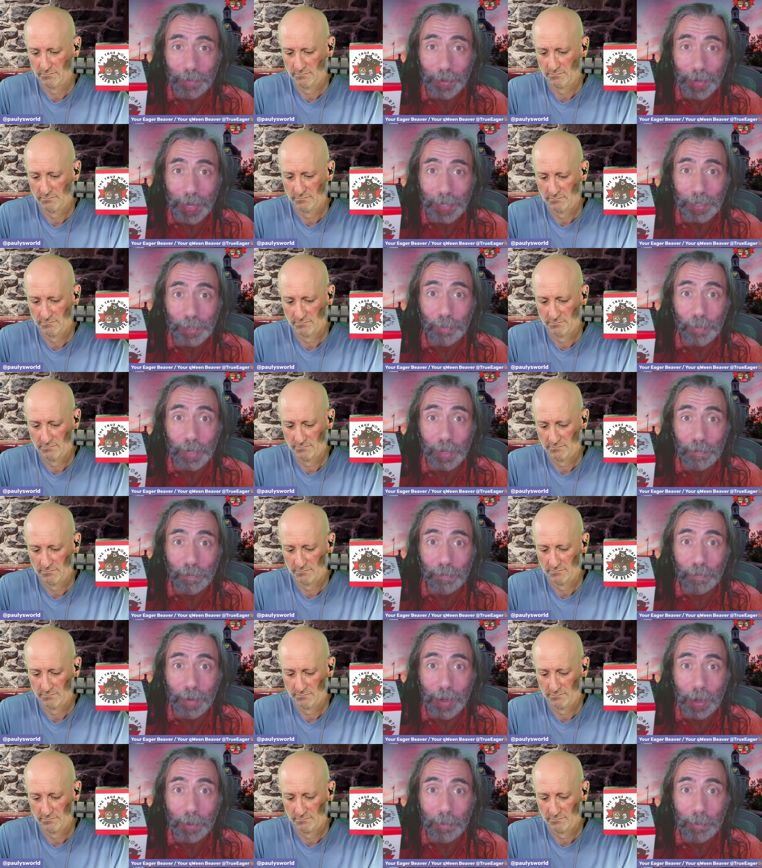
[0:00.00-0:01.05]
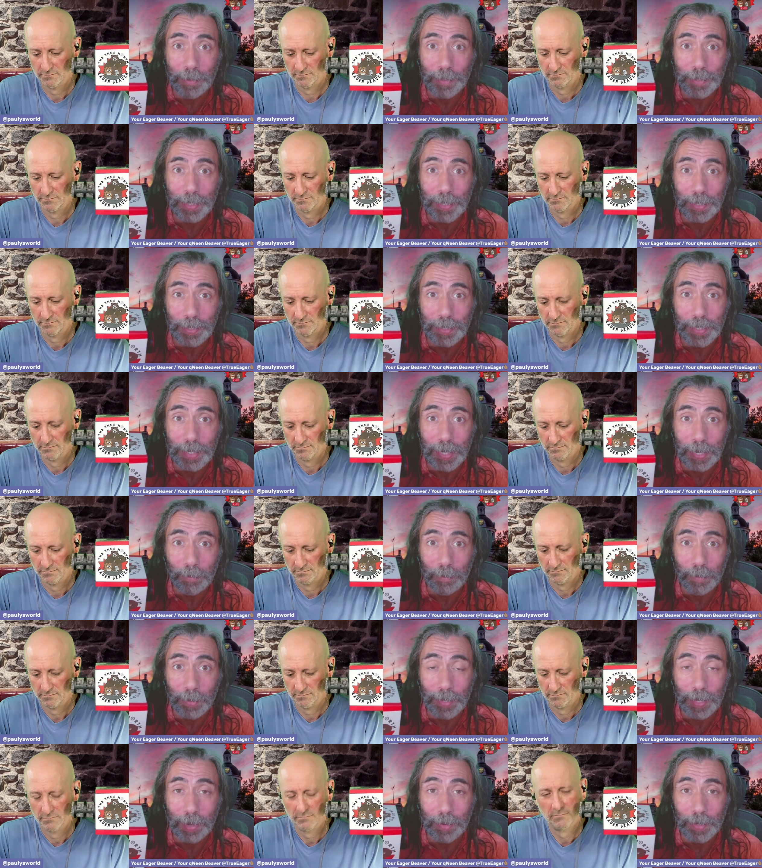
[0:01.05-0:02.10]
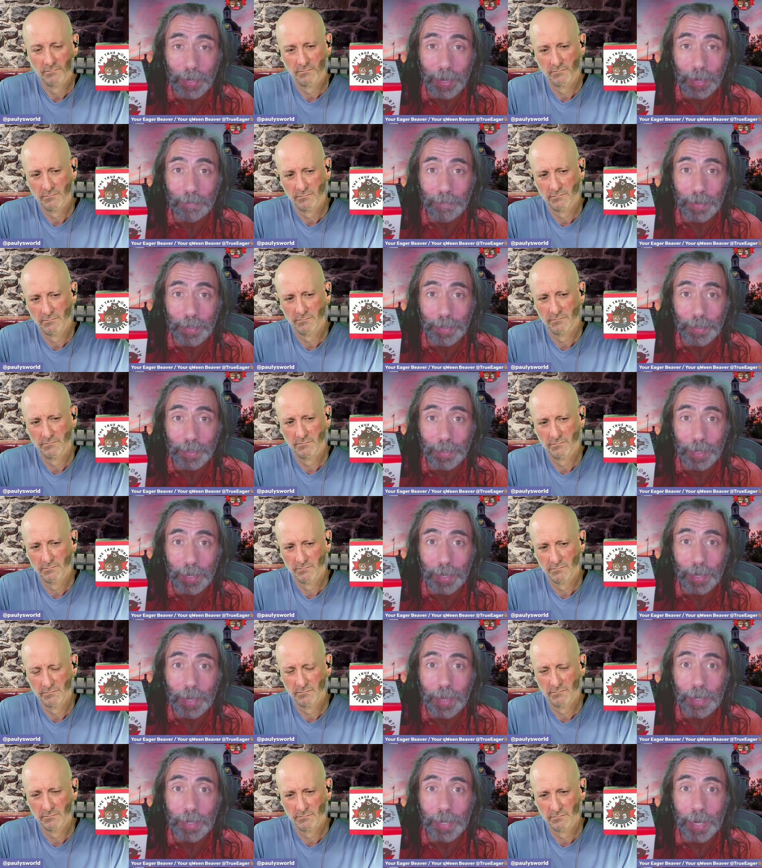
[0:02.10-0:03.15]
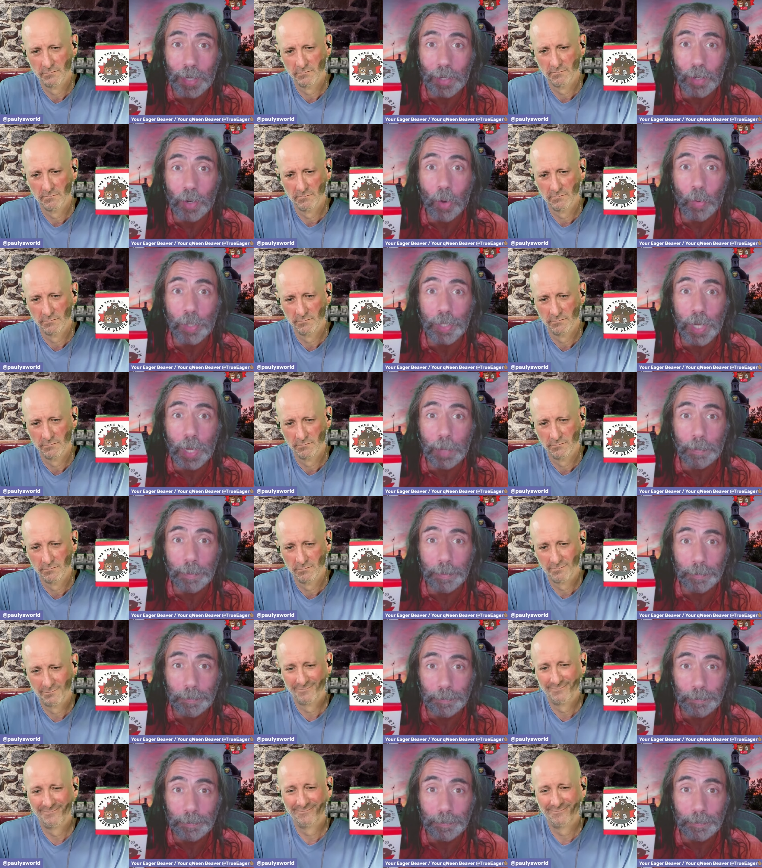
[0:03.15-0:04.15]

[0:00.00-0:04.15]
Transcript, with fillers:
Speaker 1: even last 24 hours in the city without having to get coked up.